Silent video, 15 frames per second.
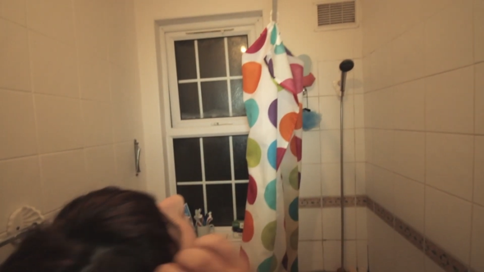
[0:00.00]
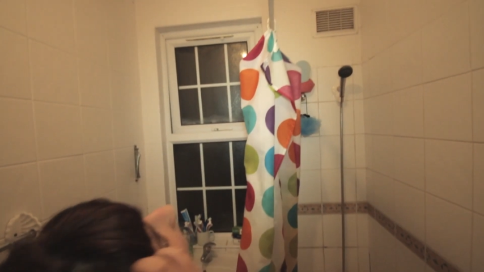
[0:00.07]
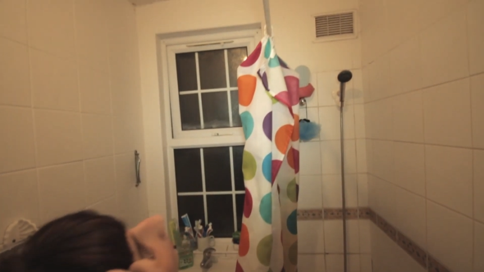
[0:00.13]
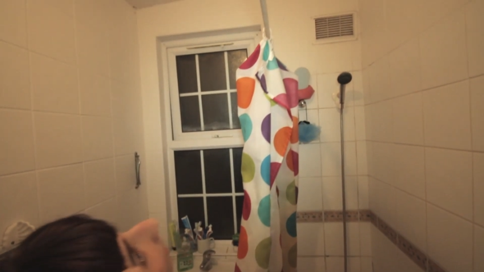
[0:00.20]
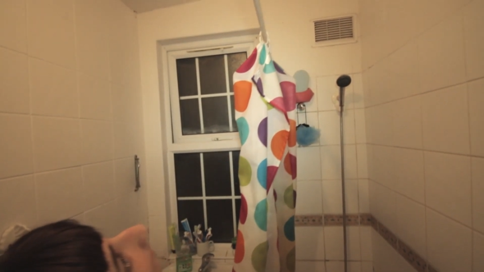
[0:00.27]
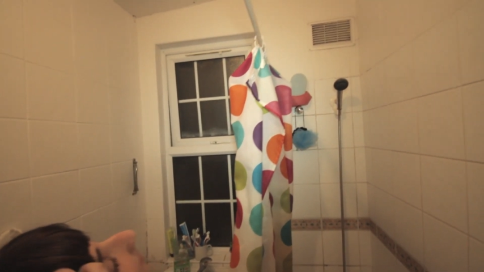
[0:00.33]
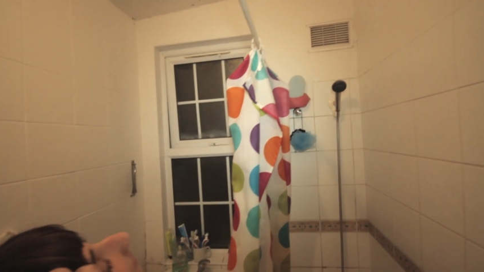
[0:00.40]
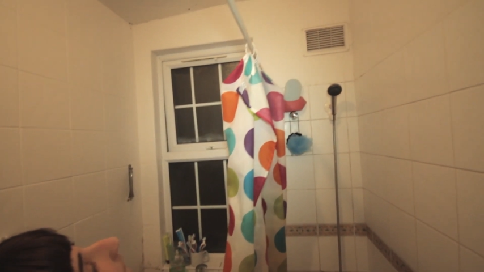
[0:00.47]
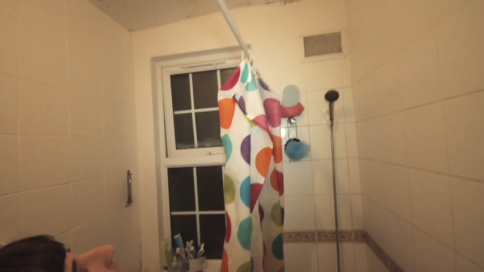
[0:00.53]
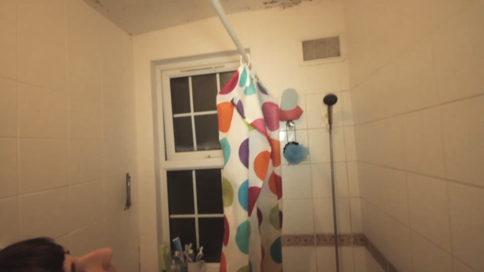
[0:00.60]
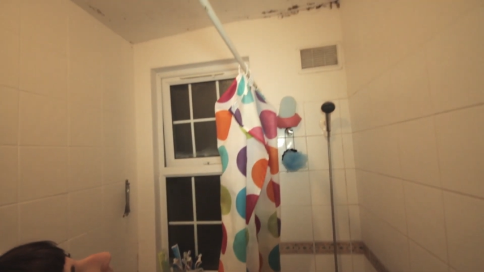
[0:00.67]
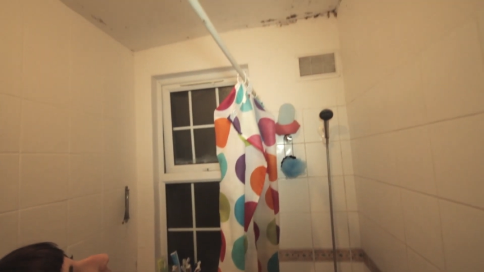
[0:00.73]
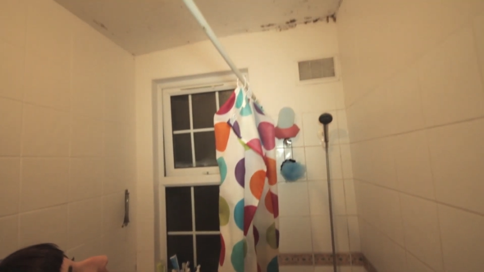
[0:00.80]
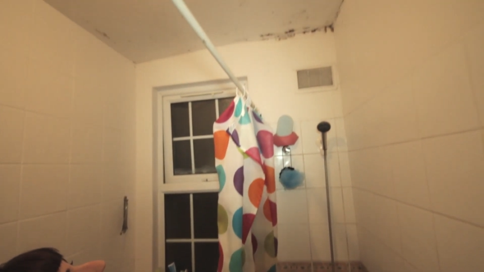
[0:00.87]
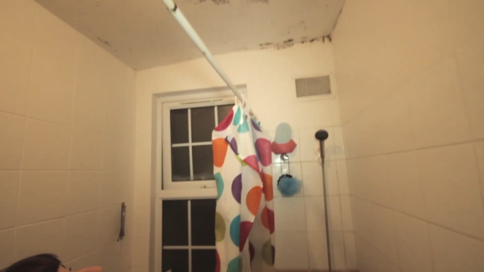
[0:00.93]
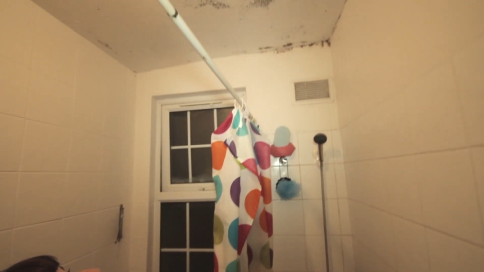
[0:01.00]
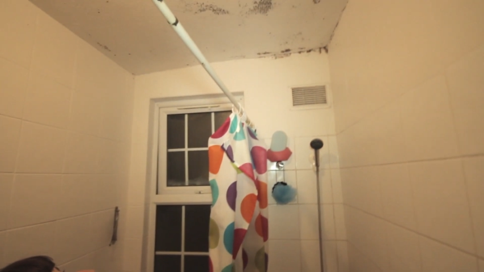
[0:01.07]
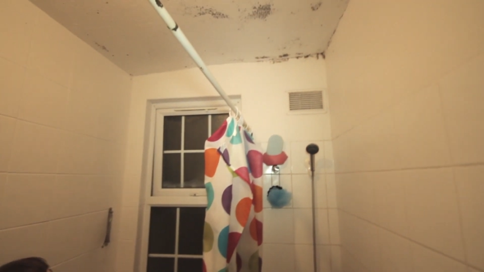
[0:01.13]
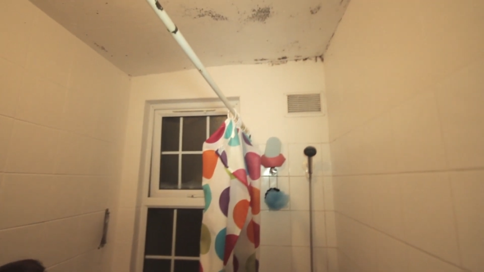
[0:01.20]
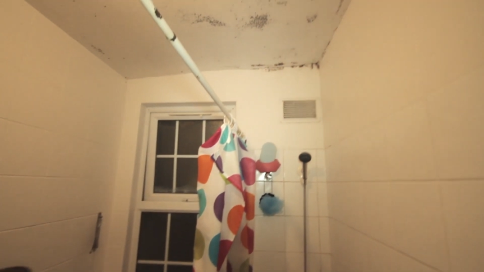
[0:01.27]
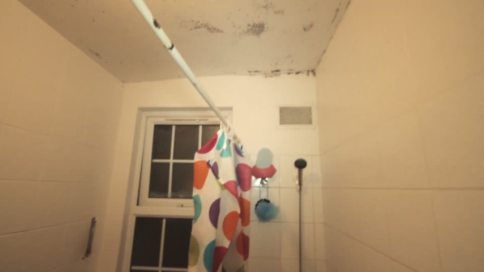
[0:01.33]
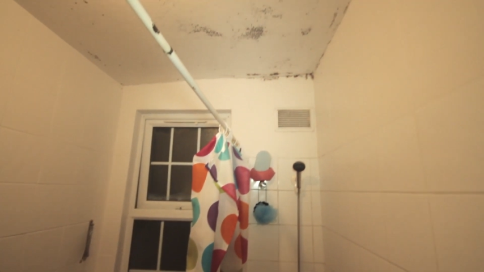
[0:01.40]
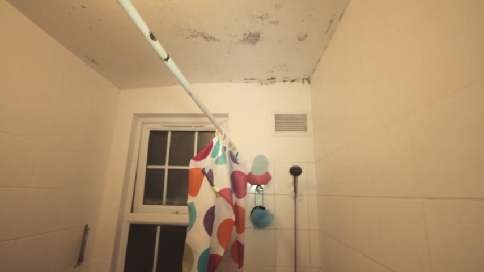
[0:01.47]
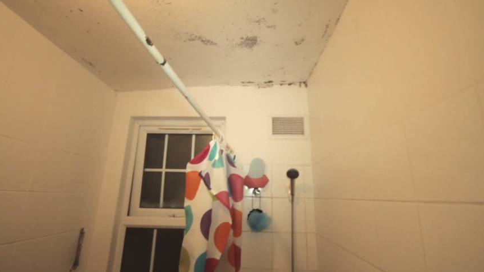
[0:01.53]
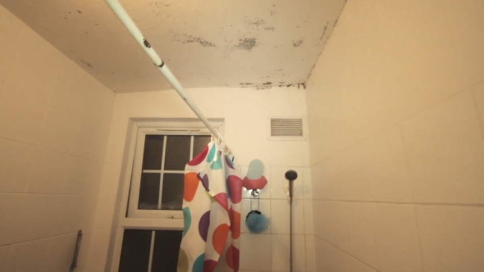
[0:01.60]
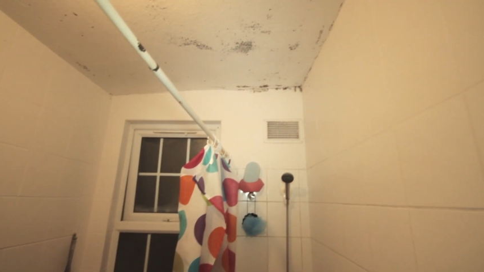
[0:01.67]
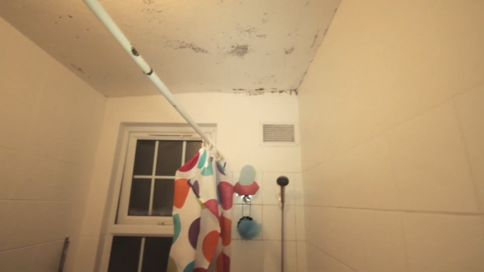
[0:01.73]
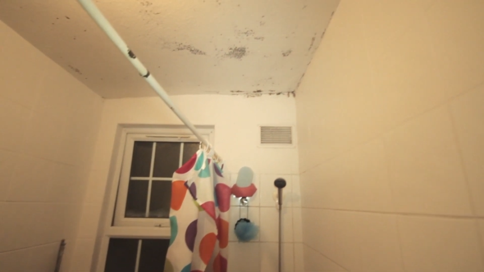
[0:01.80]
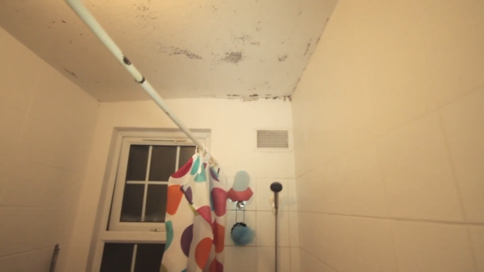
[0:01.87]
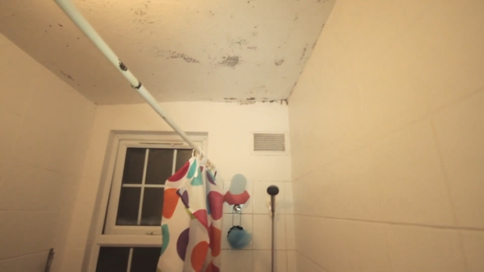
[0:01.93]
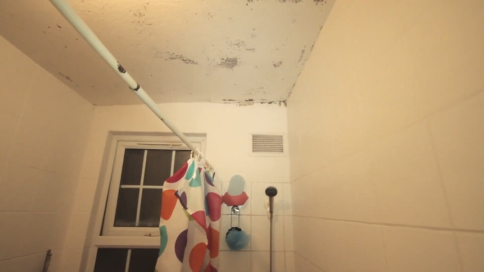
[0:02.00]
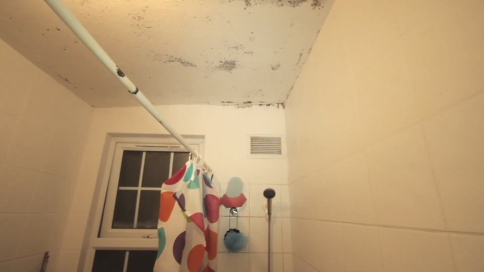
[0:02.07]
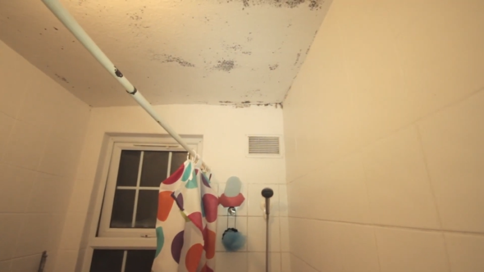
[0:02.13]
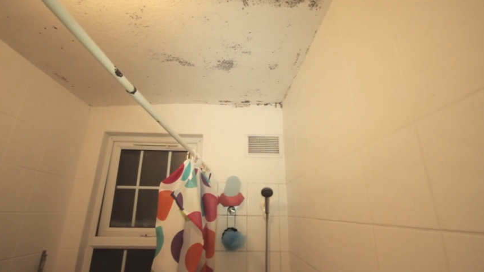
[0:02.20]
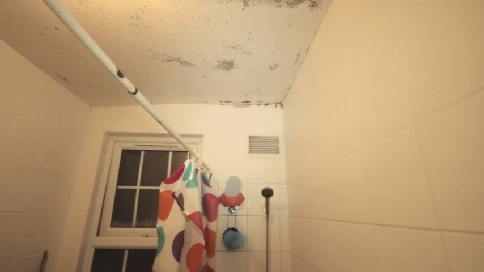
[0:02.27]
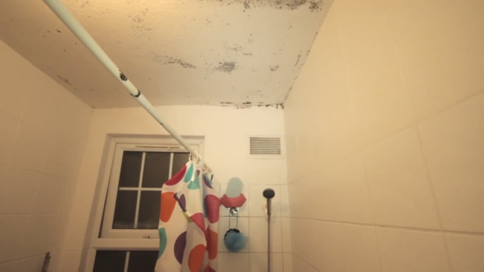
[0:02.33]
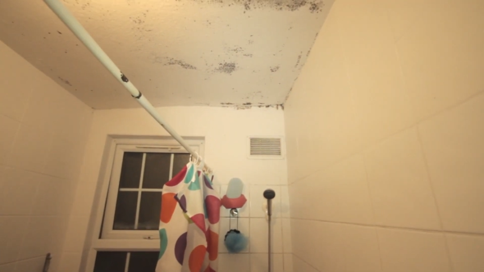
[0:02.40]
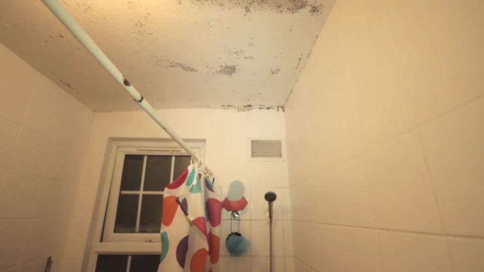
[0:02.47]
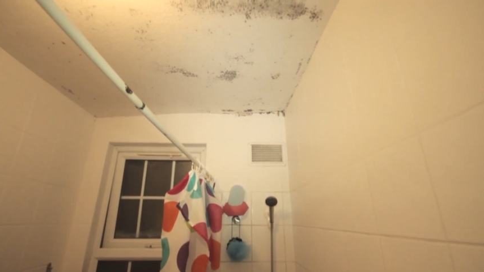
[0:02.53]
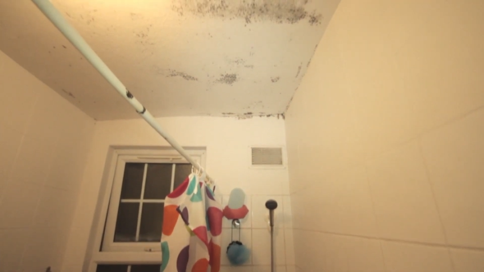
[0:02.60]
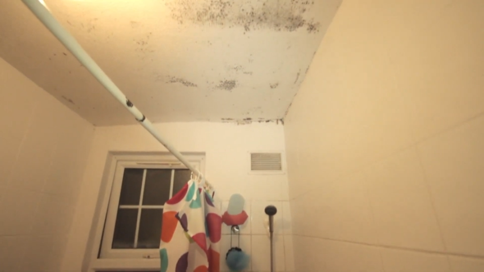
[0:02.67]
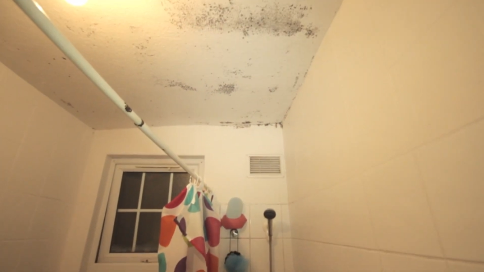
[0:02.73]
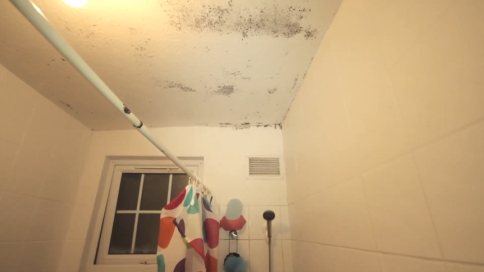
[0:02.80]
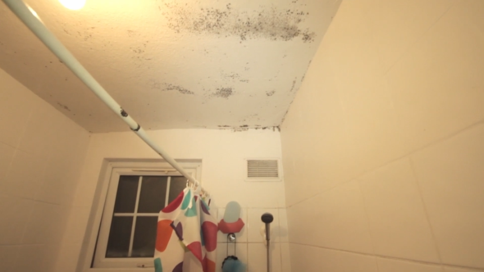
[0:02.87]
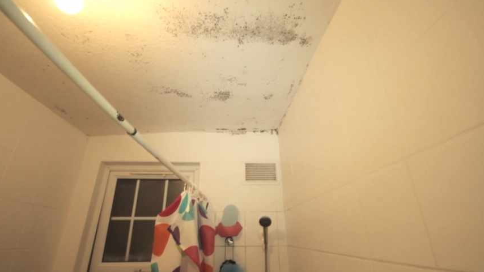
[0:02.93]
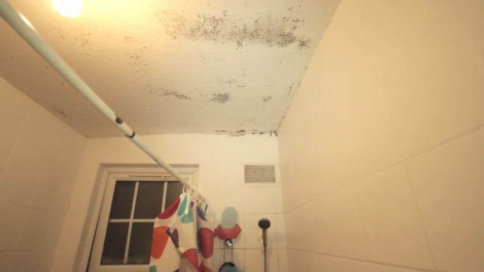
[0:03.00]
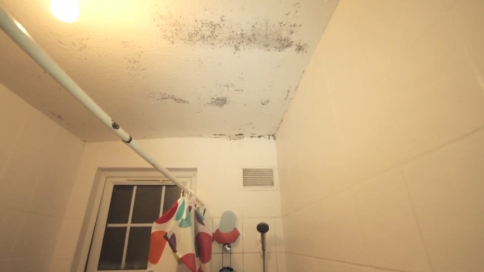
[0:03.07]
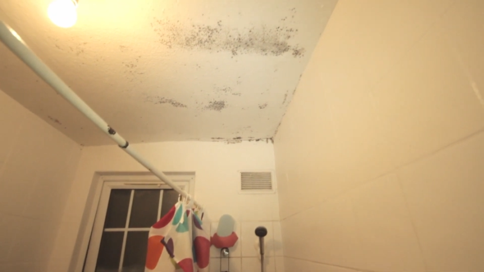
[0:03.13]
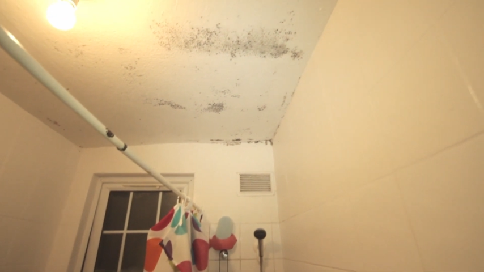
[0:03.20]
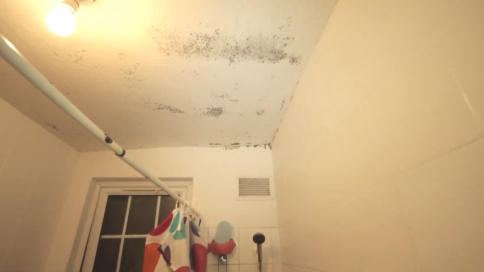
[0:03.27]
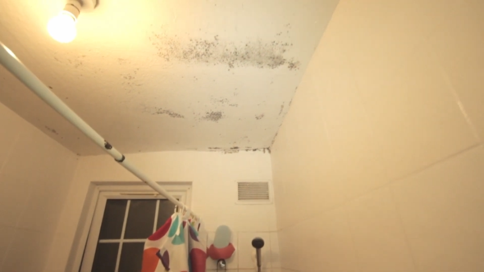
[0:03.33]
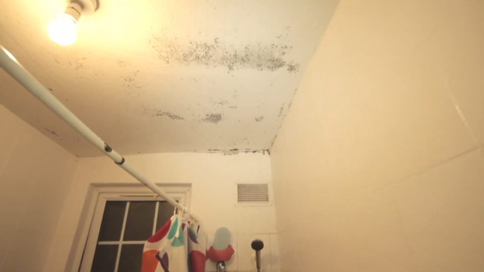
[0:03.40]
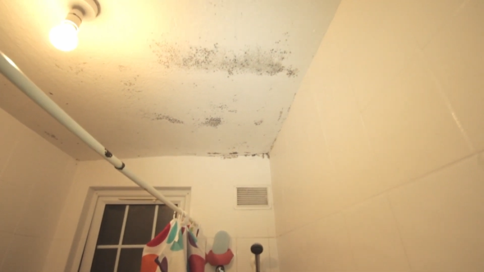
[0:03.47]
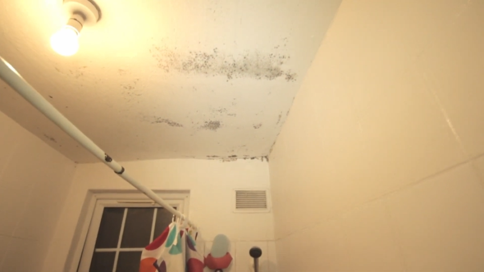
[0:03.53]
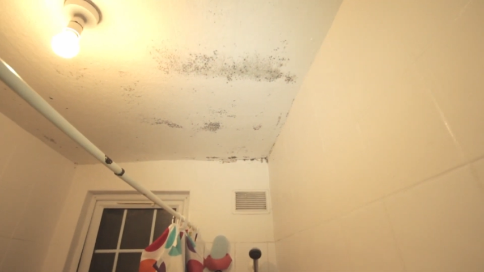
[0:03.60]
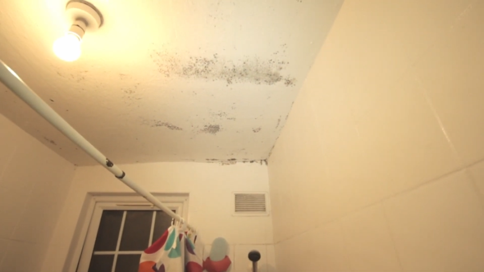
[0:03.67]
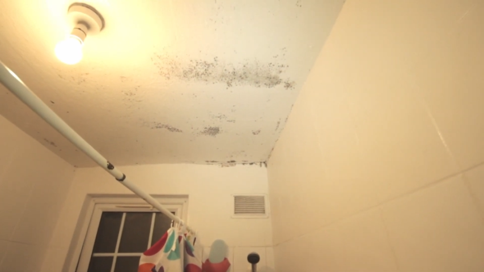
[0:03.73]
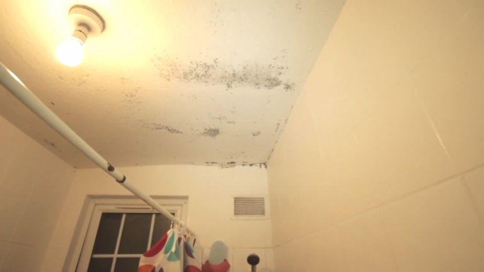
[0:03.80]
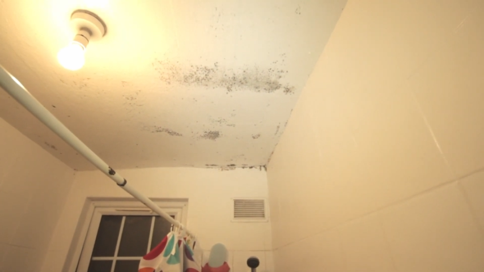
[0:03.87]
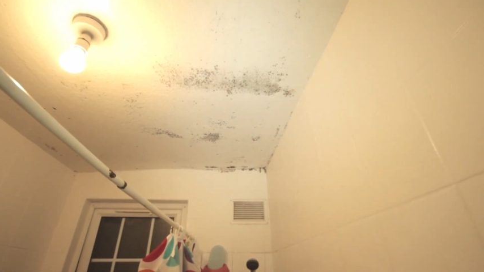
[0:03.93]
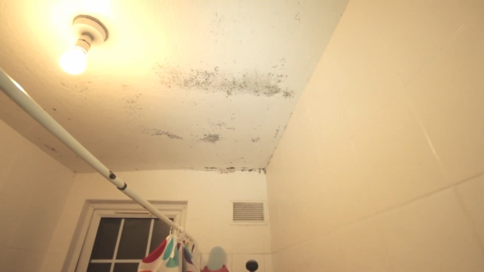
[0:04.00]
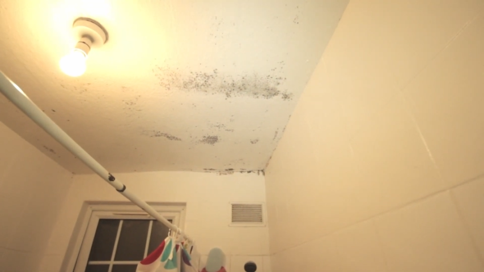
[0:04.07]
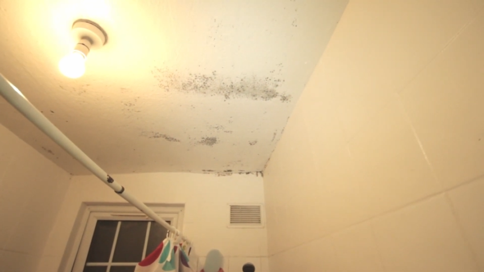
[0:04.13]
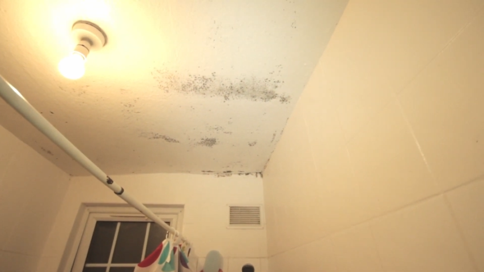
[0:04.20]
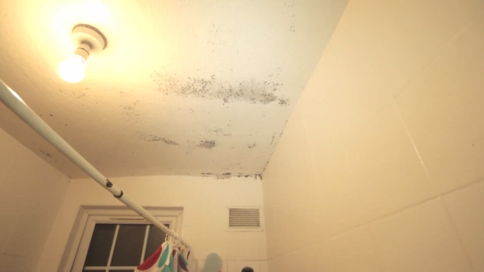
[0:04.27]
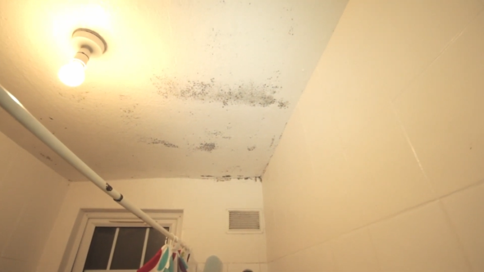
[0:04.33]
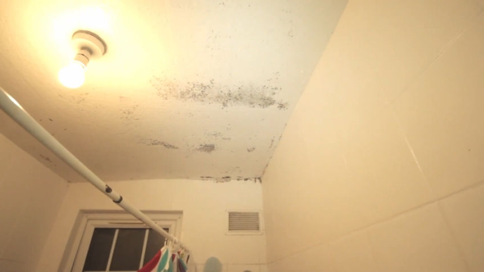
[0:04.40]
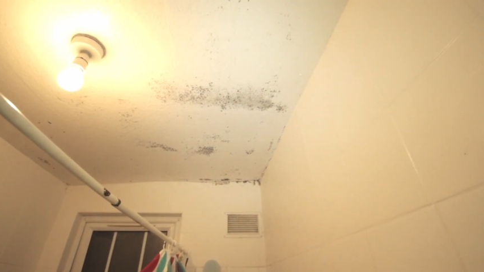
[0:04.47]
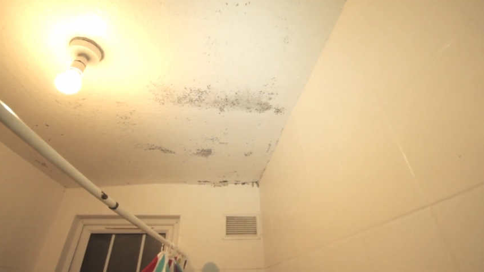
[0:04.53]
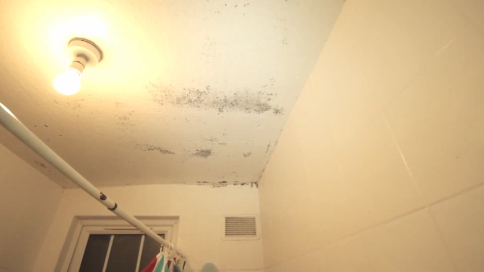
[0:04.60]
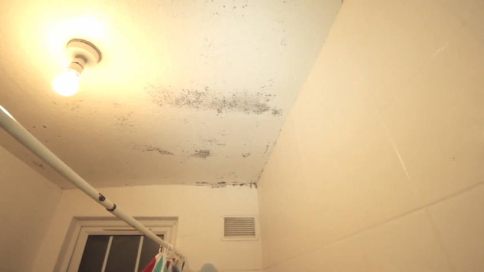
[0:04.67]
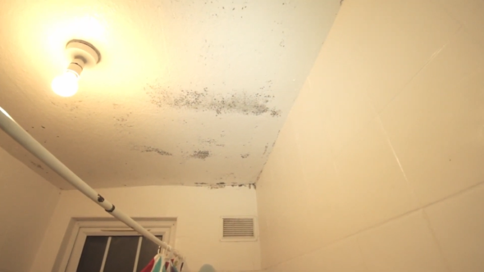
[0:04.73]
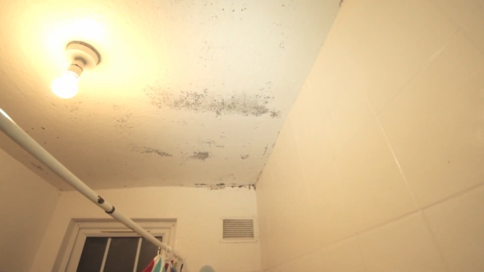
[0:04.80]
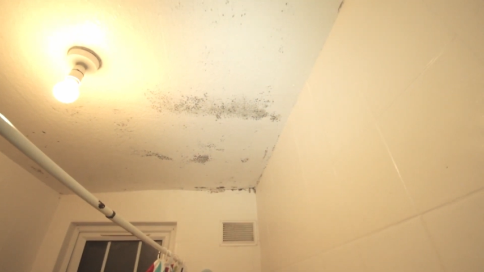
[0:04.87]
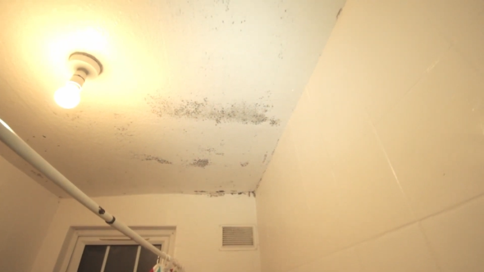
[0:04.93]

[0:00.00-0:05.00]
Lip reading: Nobody's mouth can be seen.